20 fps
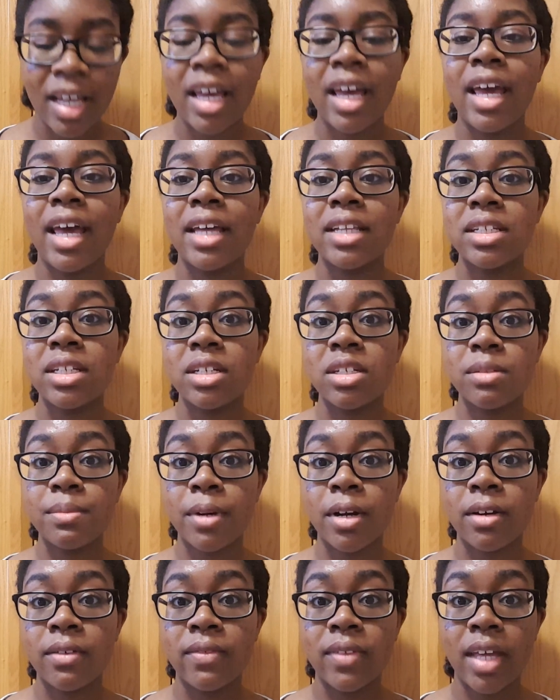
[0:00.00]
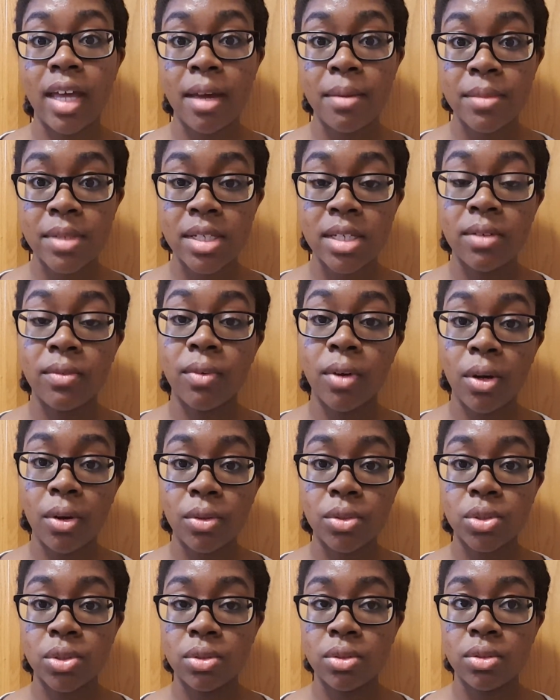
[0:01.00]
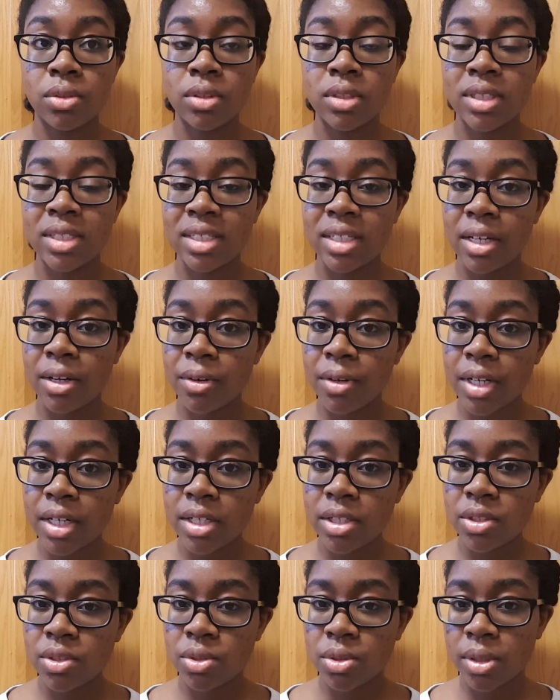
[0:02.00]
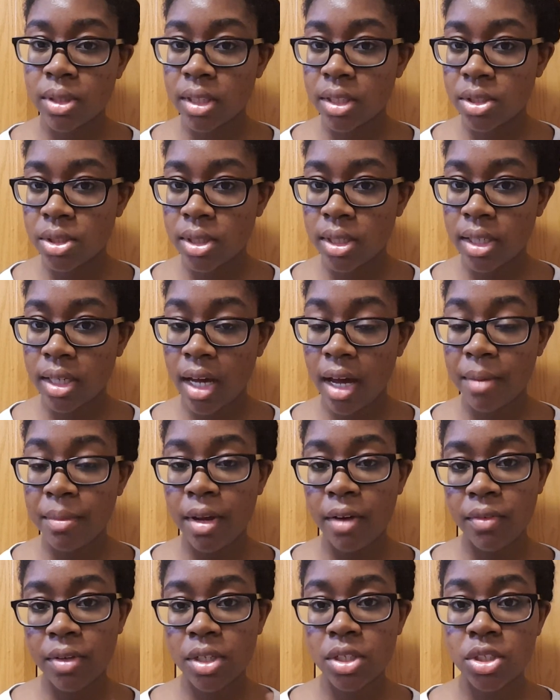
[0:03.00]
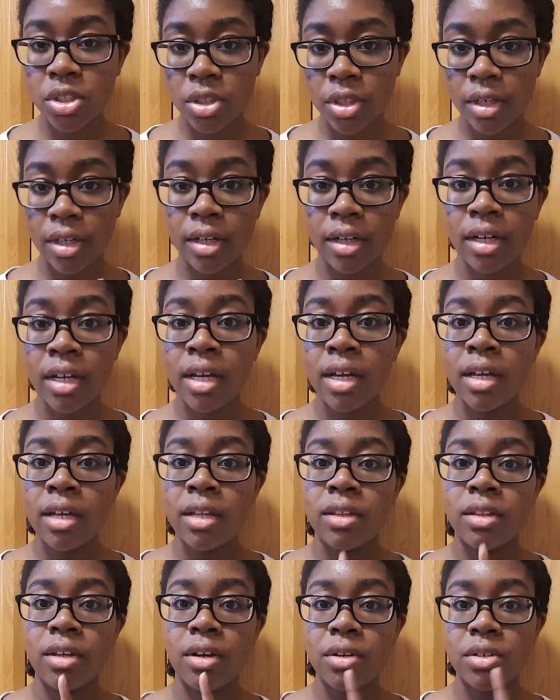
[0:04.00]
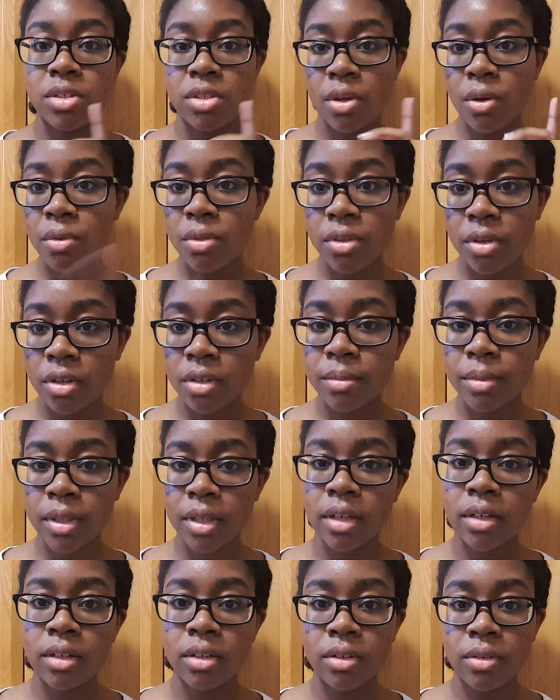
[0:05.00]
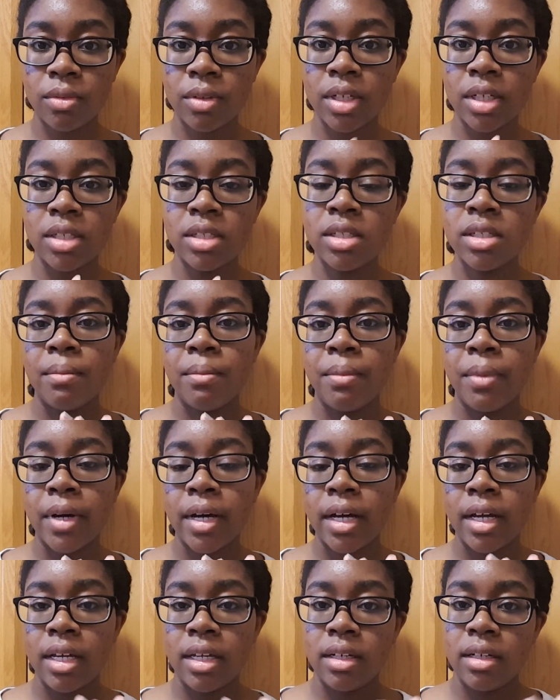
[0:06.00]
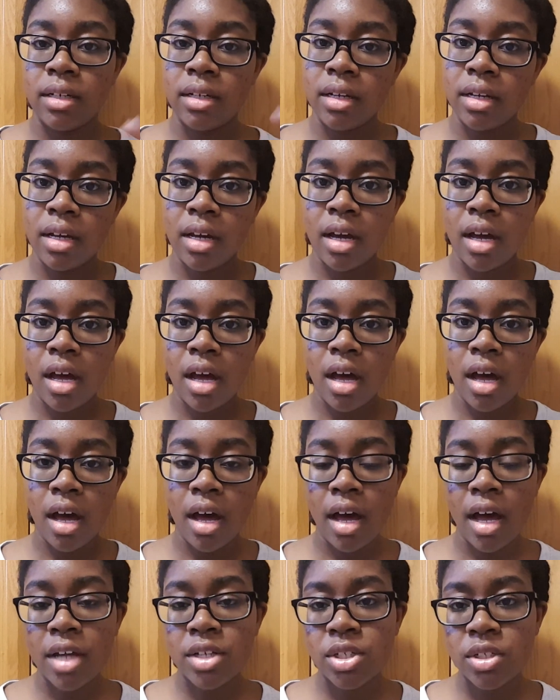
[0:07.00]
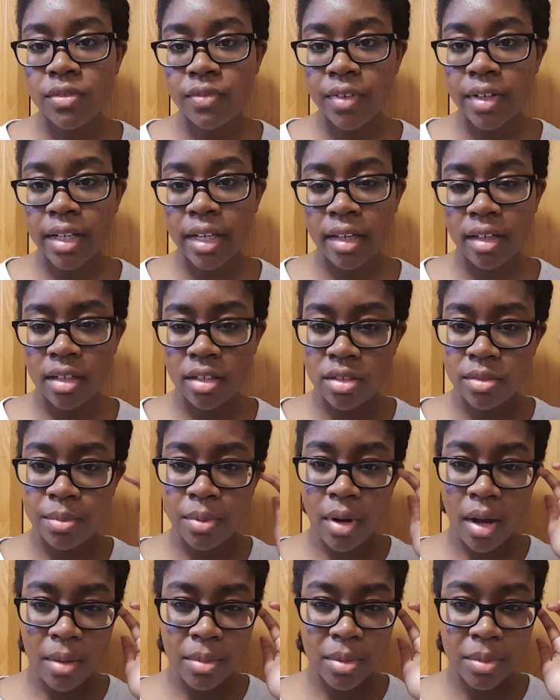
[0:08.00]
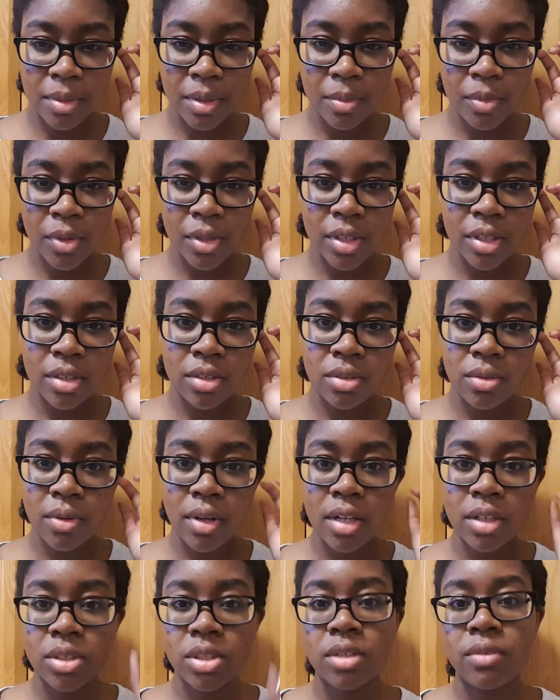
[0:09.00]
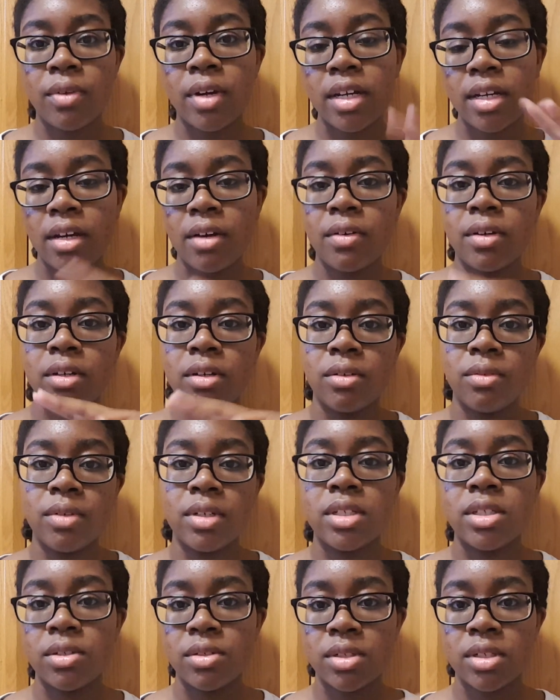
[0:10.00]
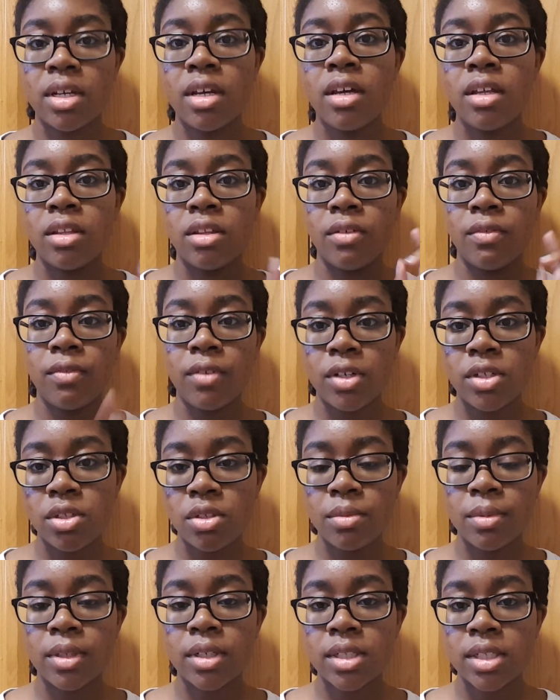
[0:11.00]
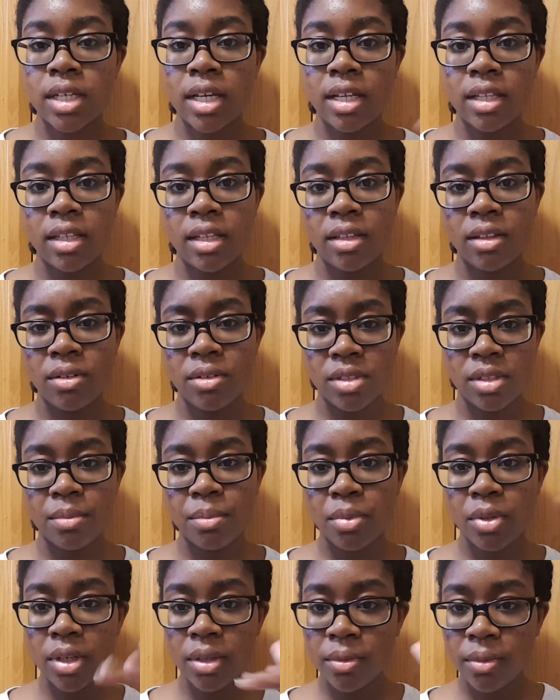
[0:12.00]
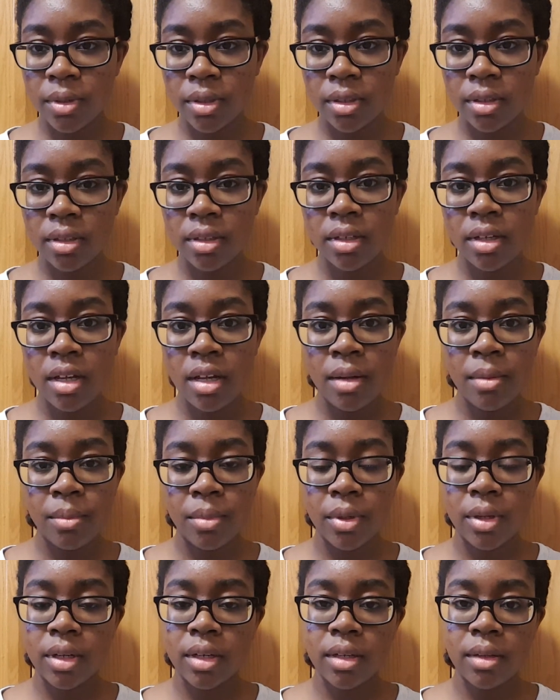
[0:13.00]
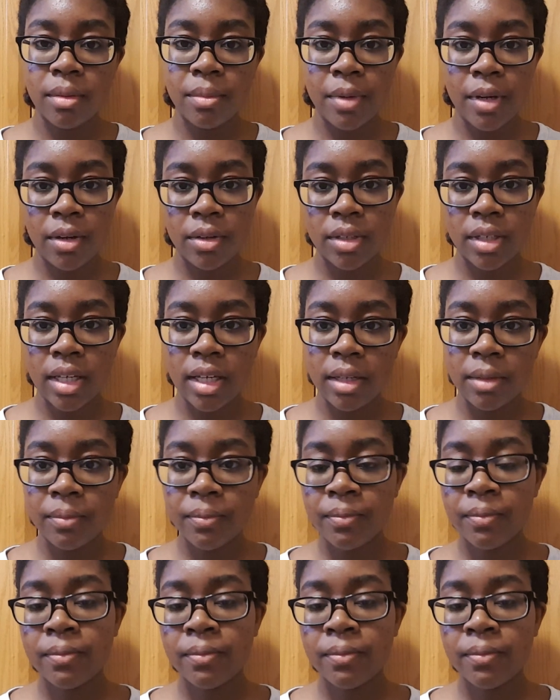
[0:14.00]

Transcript: and it is part of the Embassy Row series trilogy. I'm not really sure. There's no third book on Goodreads, but I just feel like it's probably more than a duology. Right now on Goodreads there's the first two books, and then there's a prequel book, apparently,